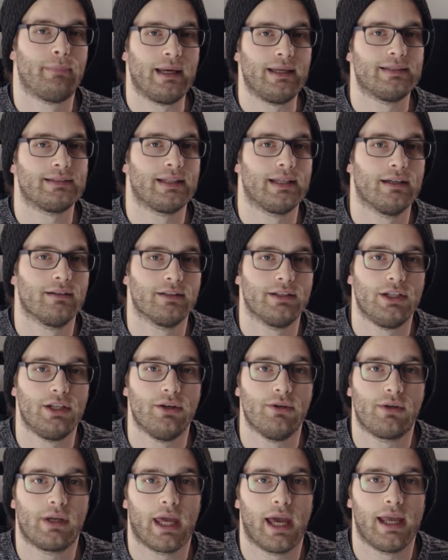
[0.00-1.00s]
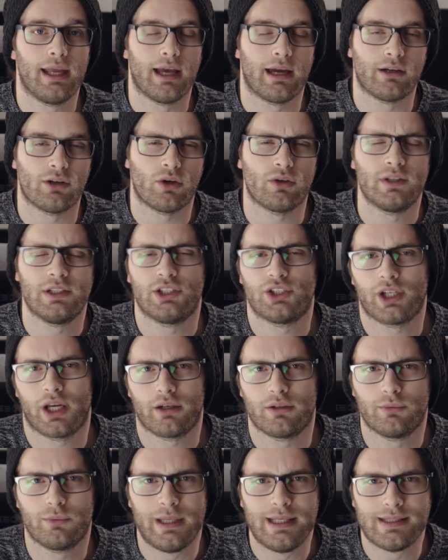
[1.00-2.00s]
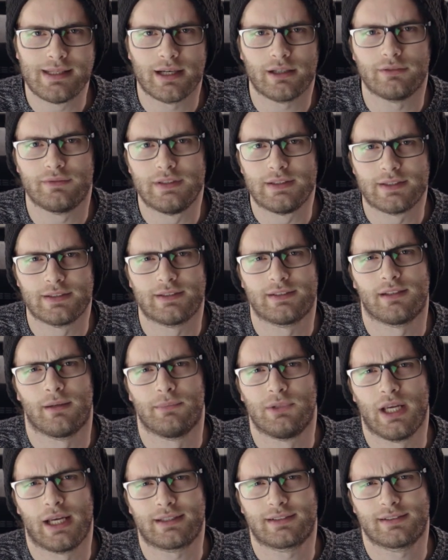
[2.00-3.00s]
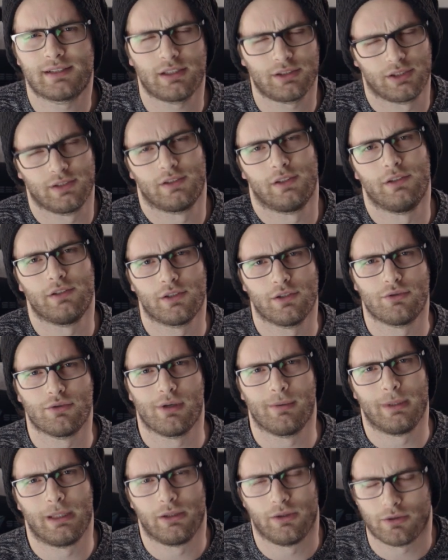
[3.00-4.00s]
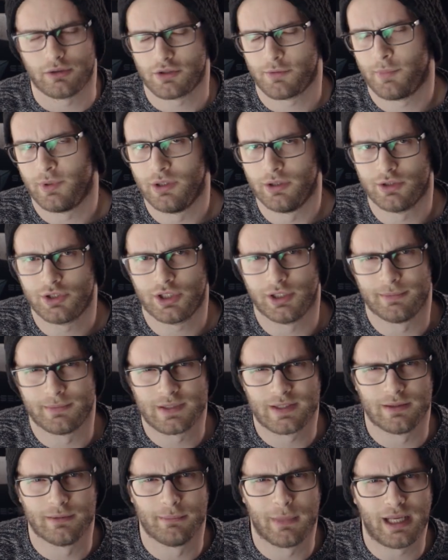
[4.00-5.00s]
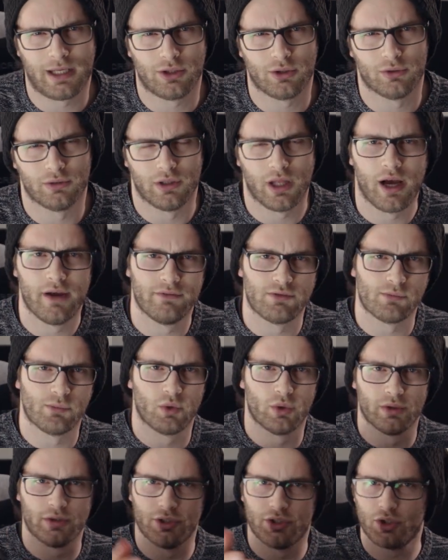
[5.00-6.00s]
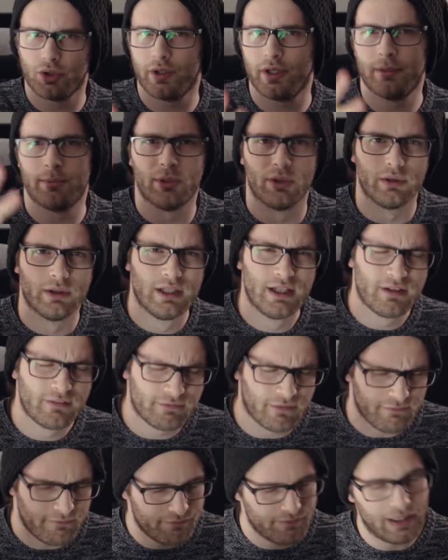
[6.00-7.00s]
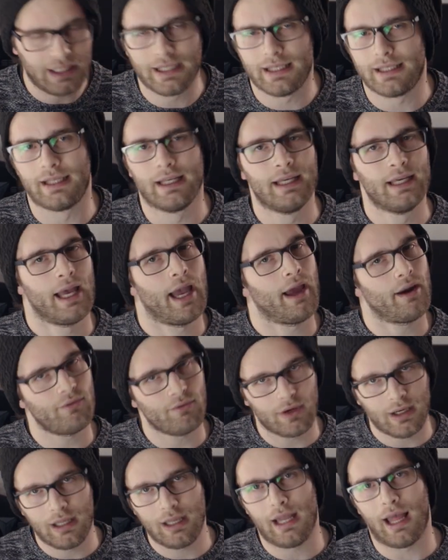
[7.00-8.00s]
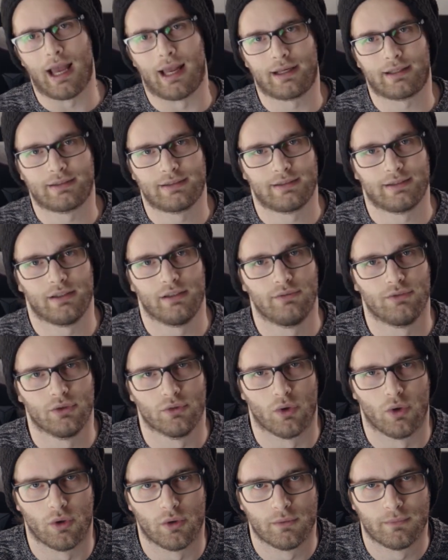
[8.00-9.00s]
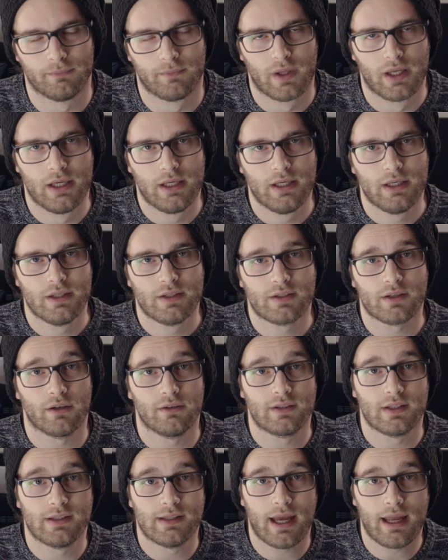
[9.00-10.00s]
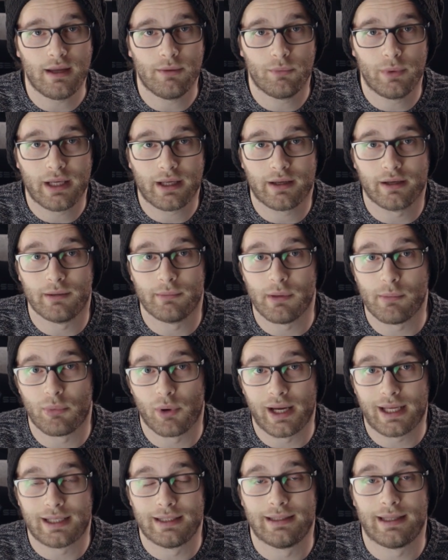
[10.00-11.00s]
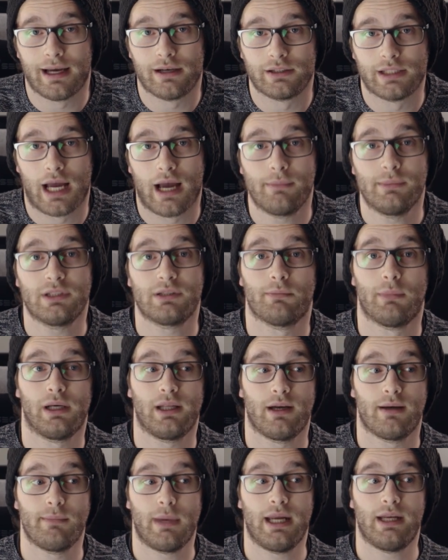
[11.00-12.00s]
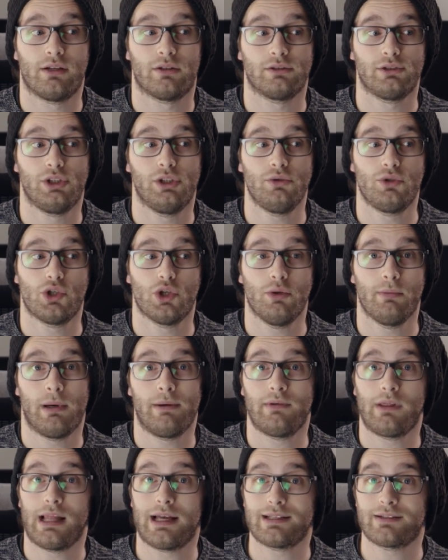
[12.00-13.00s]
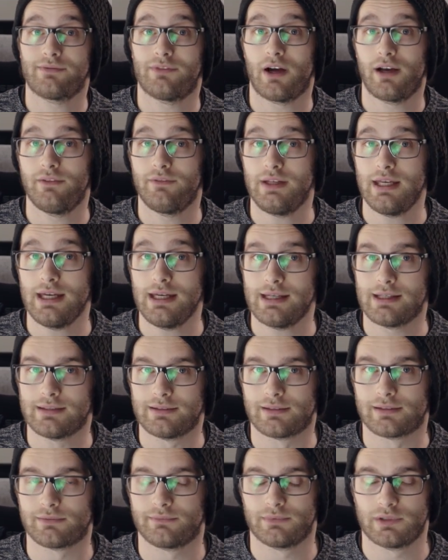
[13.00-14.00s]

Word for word: based here in the UK, and on this channel, we delve into subjects such as lucid dreaming and entrepreneurship to make your lives more enjoyable, fulfilling, and relaxed overall. So, today we're going to be breaking down how much money I made on YouTube over the last five years.